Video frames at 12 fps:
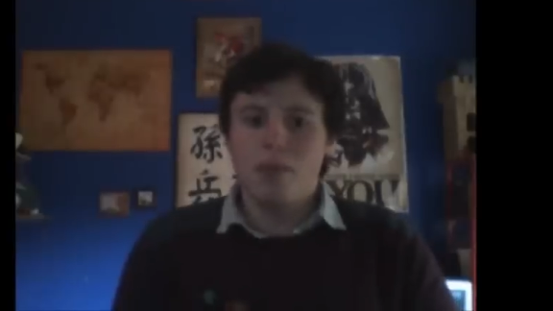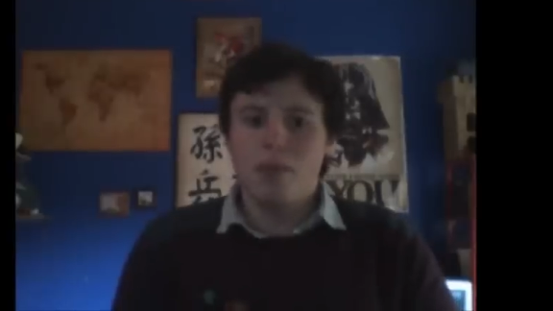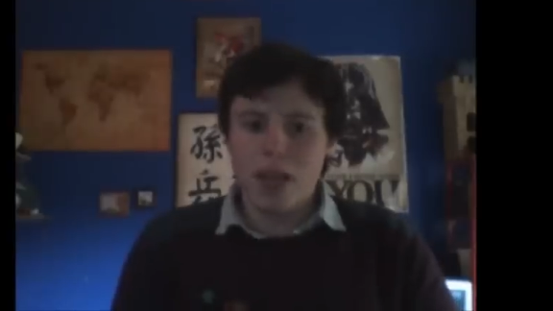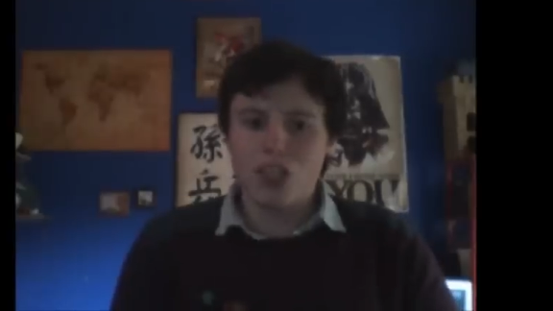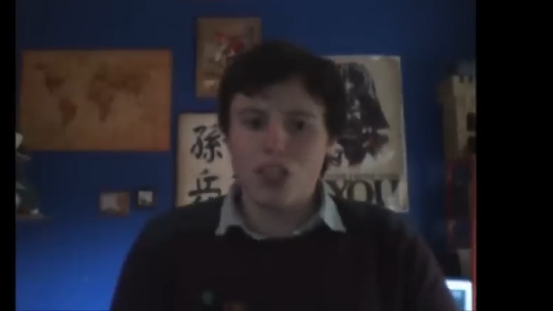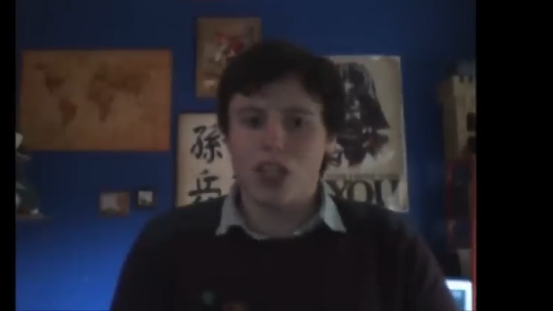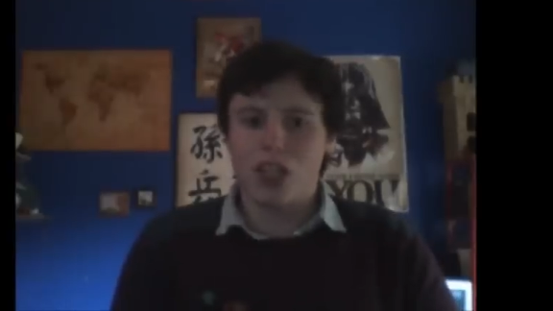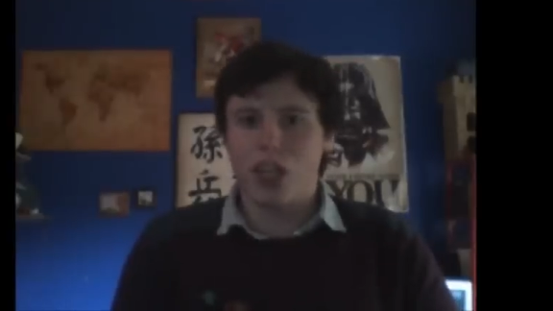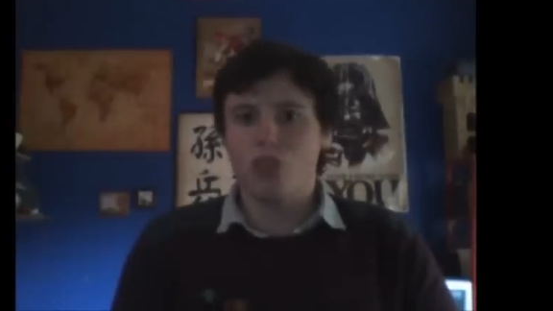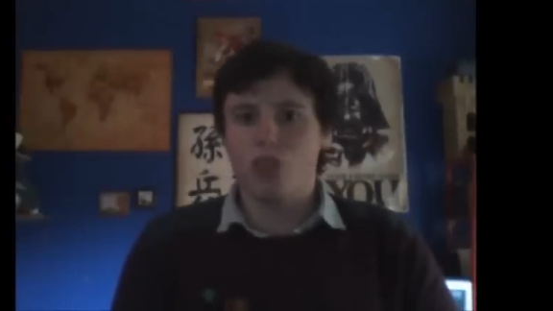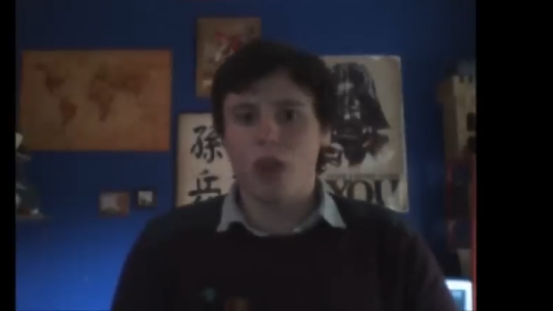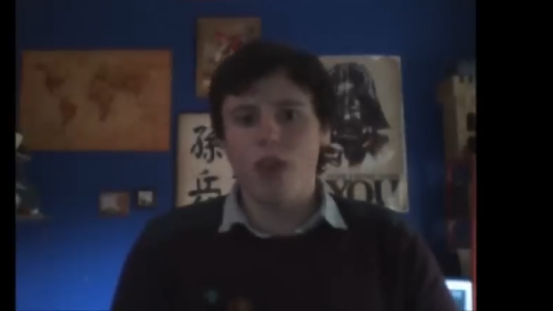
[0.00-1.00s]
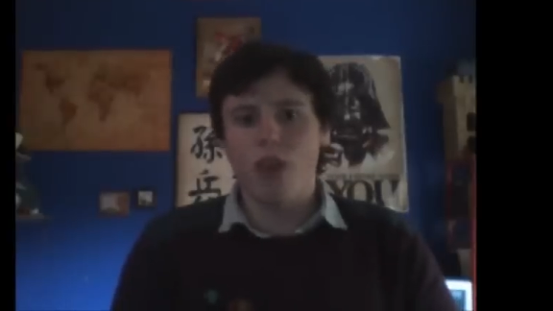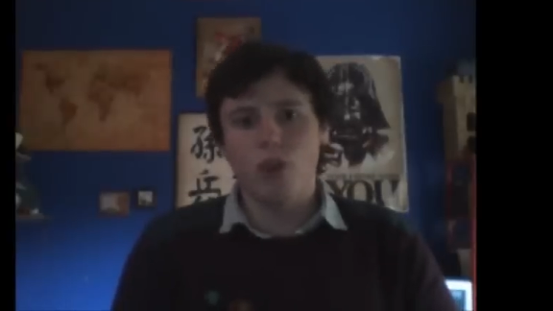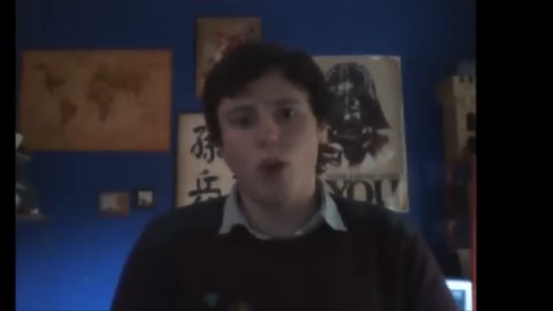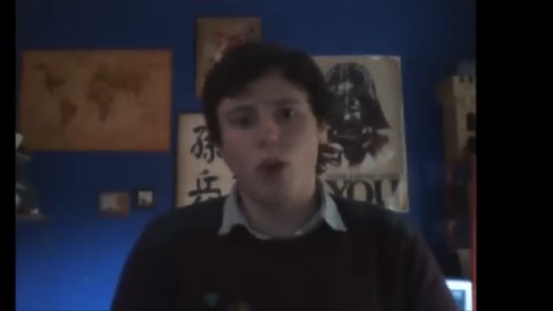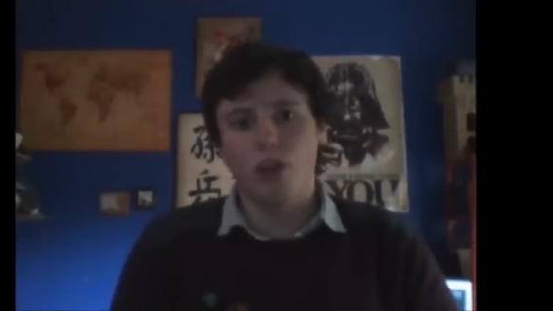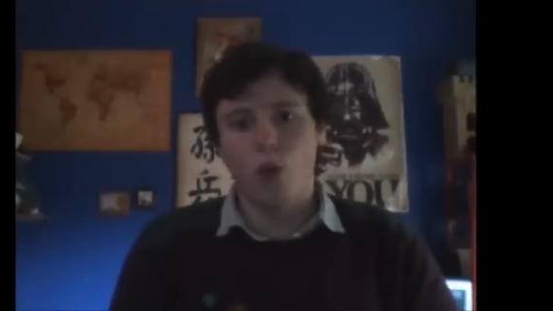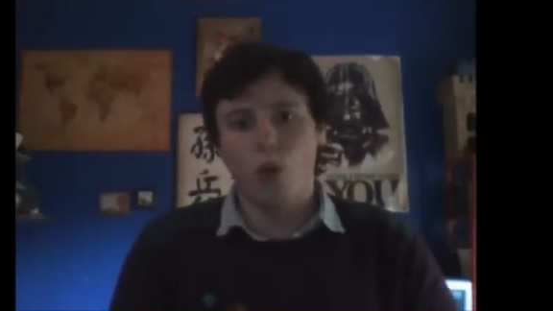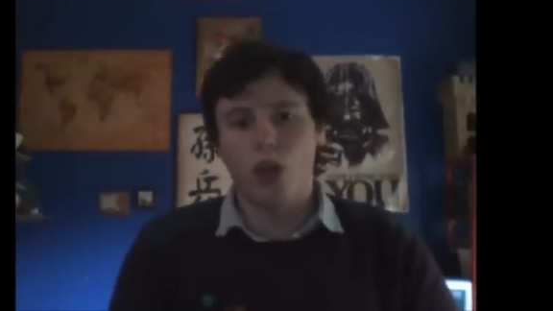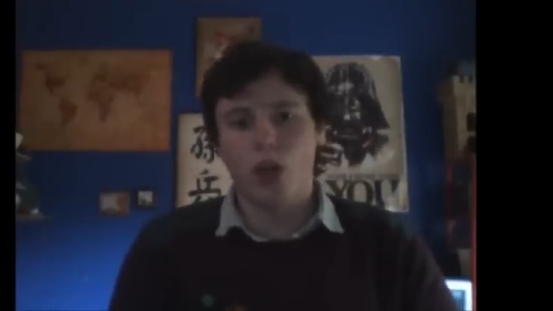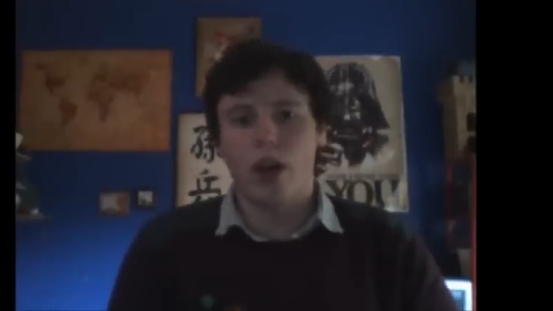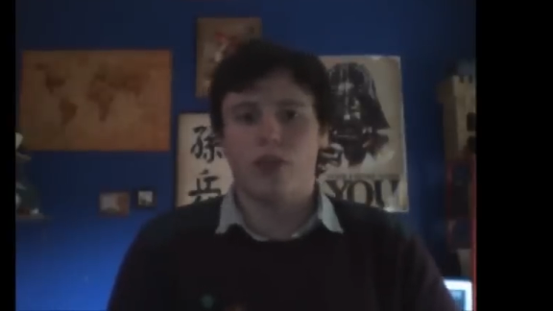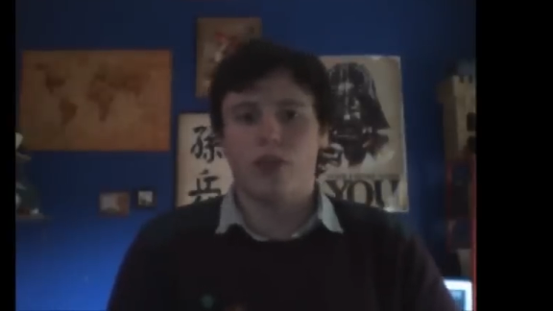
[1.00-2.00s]
Basically, it's what every World of
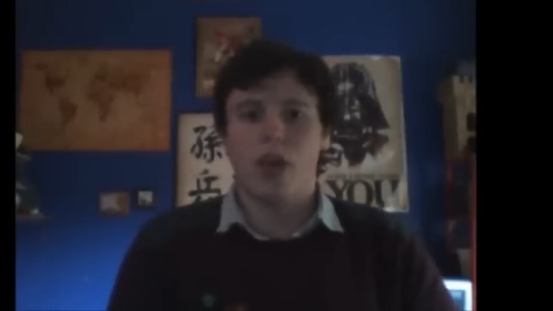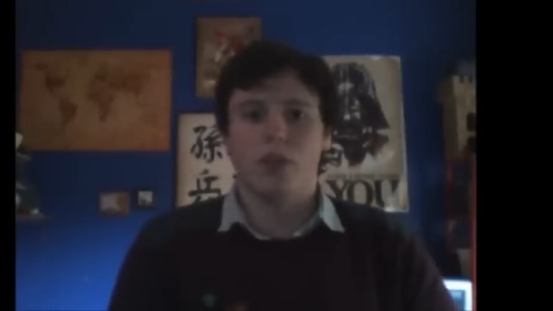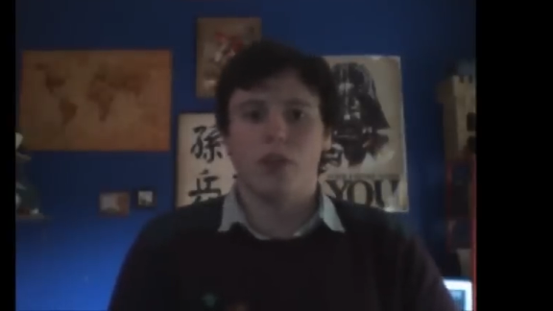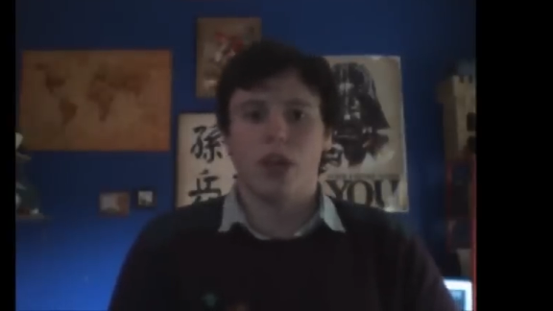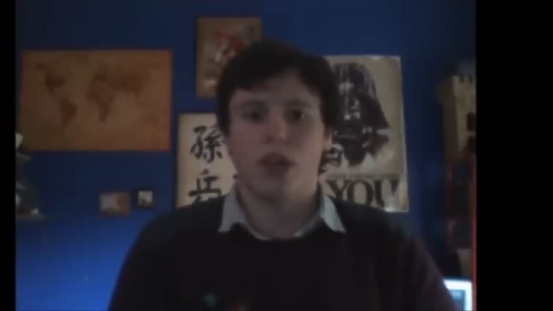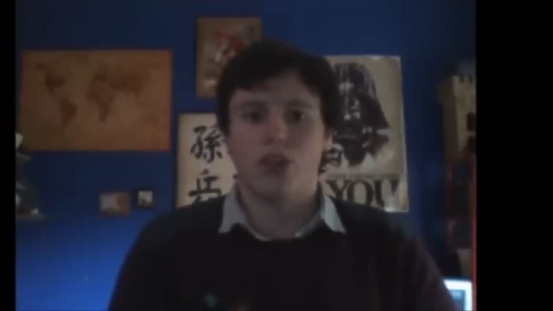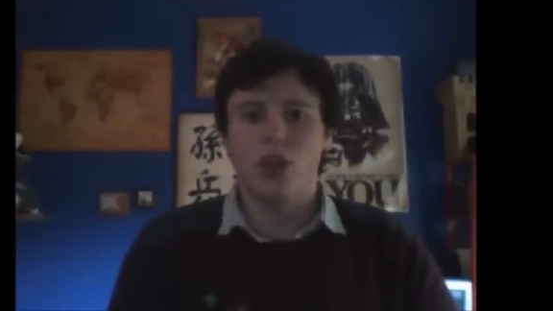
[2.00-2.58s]
Warcraft gamer does.